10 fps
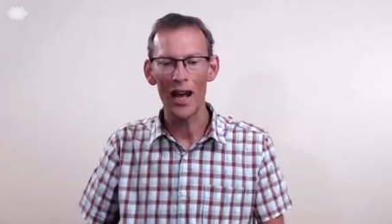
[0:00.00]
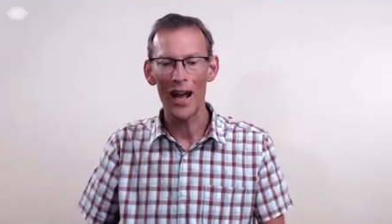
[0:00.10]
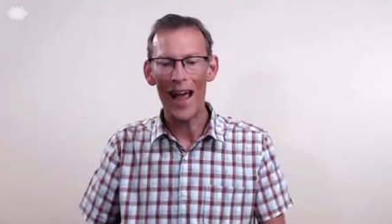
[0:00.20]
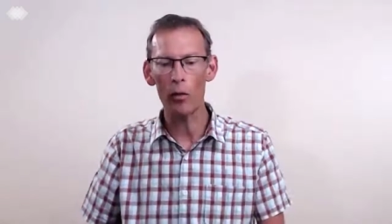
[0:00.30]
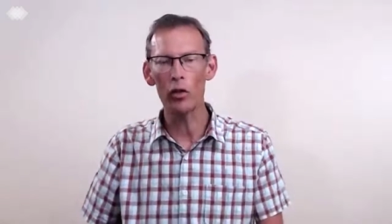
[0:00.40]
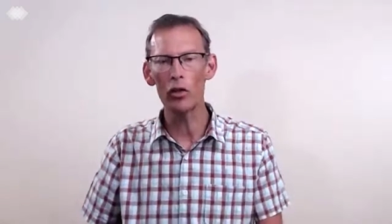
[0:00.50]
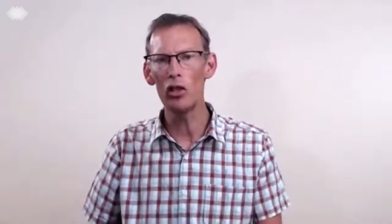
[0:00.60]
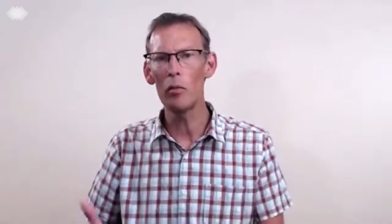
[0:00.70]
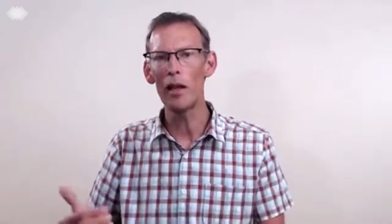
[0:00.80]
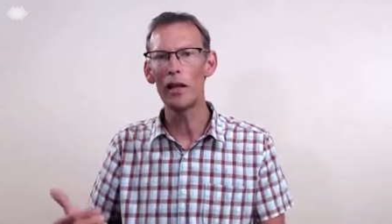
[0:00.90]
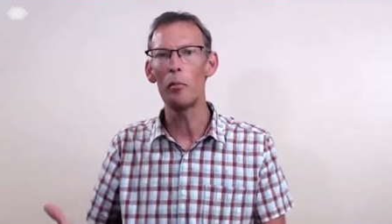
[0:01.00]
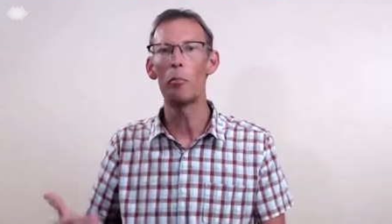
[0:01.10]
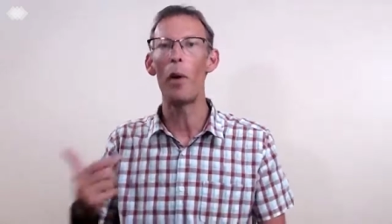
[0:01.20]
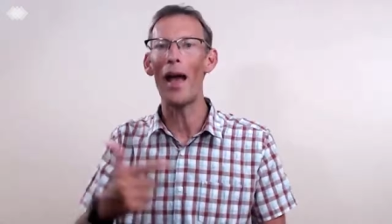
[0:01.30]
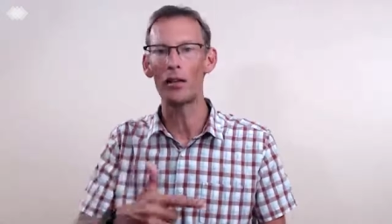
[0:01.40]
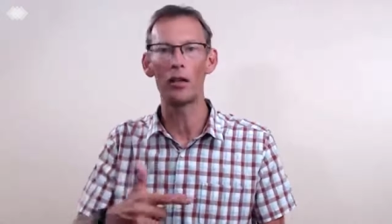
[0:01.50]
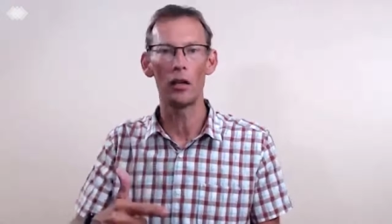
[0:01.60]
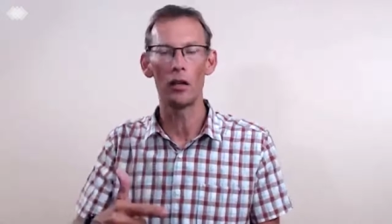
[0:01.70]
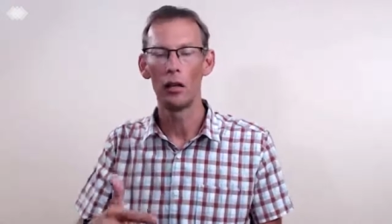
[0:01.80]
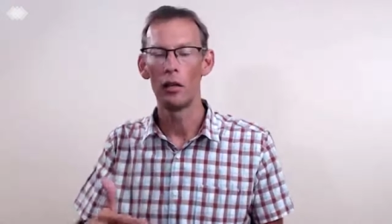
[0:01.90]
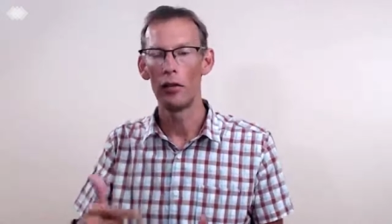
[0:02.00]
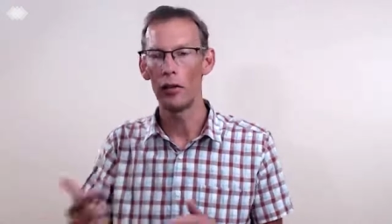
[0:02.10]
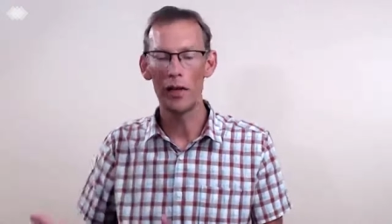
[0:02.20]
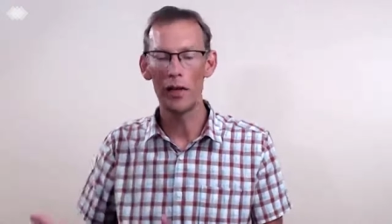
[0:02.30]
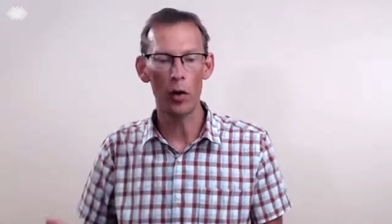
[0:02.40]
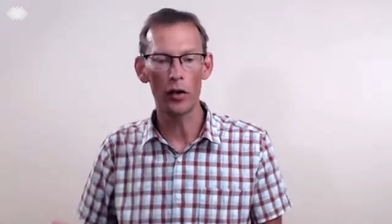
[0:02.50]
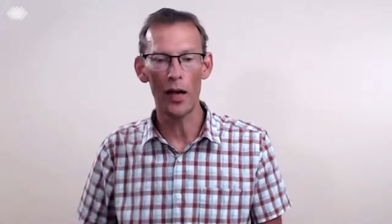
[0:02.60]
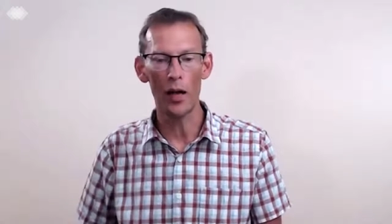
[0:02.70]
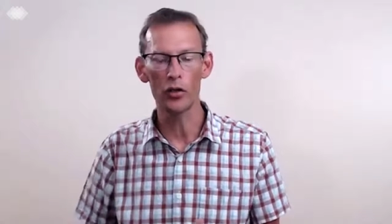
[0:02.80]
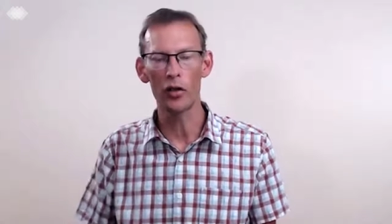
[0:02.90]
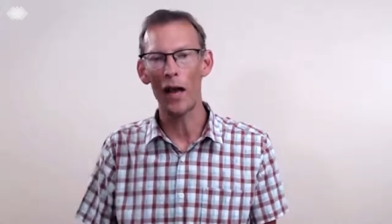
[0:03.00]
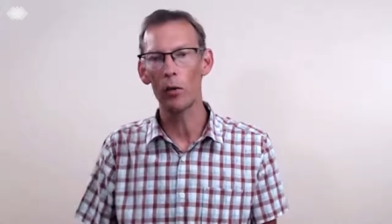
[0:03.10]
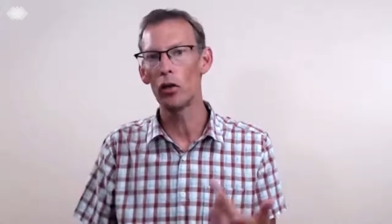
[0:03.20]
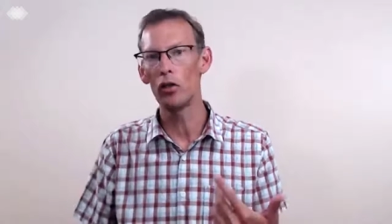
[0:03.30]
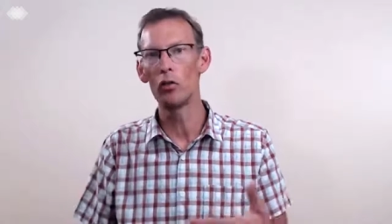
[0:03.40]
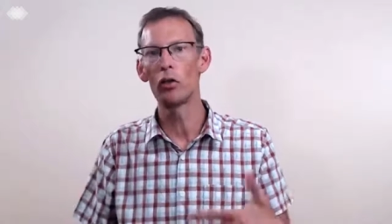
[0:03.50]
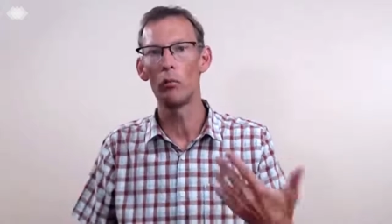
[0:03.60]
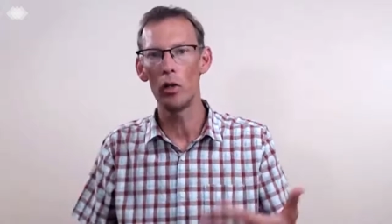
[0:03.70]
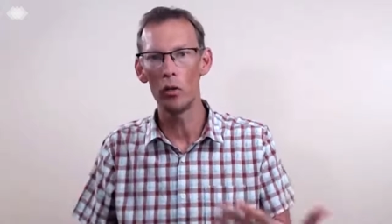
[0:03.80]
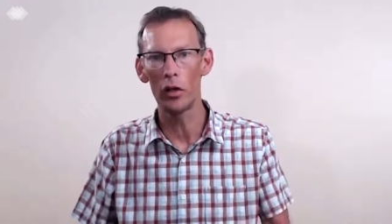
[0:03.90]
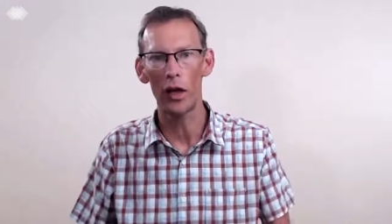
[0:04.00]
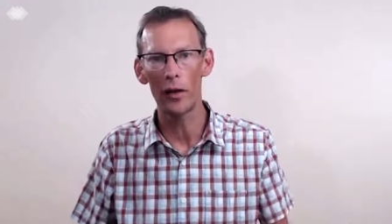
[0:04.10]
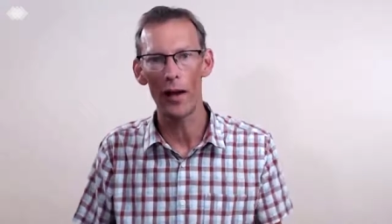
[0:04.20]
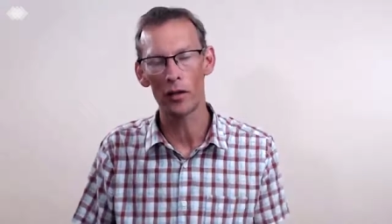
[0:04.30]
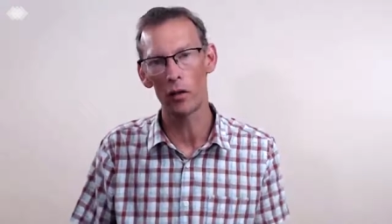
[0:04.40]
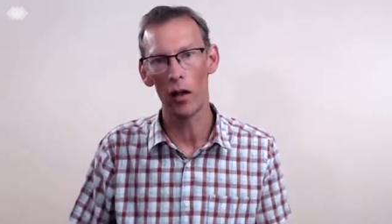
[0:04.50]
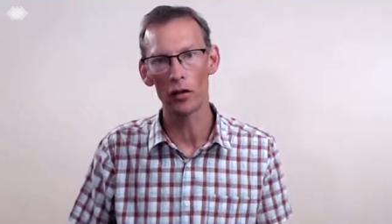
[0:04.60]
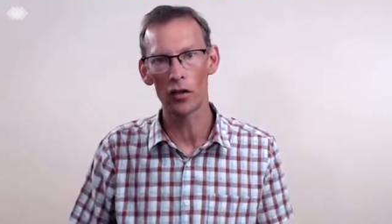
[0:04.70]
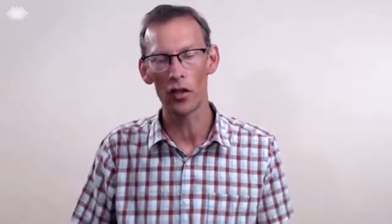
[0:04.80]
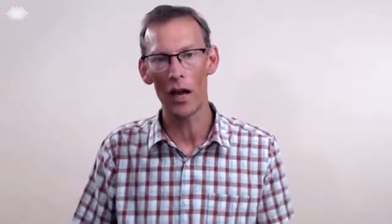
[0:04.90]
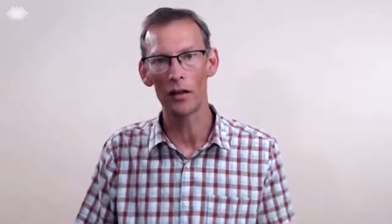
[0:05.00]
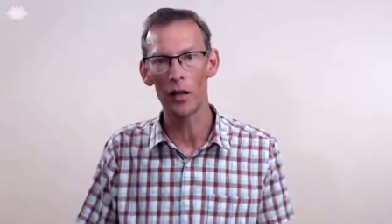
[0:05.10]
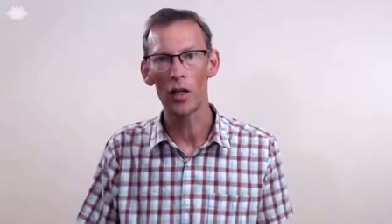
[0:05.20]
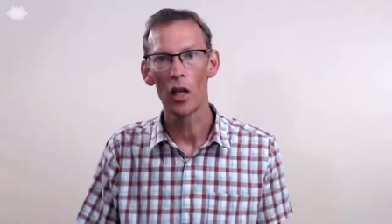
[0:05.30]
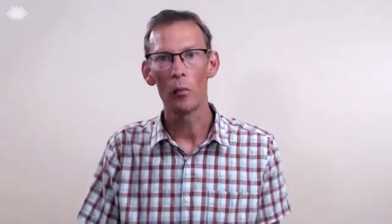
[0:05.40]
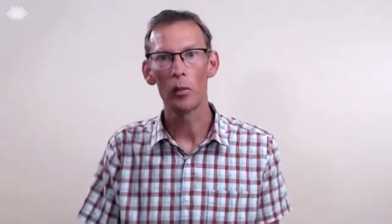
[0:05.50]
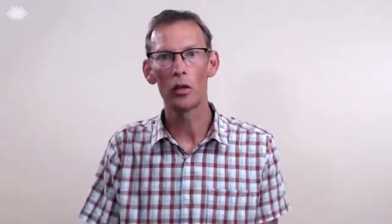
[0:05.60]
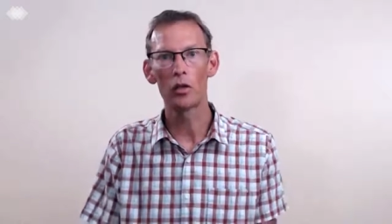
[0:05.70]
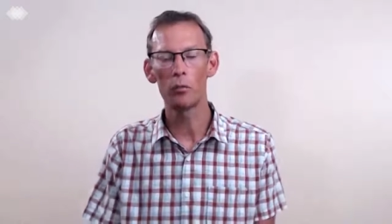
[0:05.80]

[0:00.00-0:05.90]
How can you make it better? than anybody else and how can you communicate that so they understand it because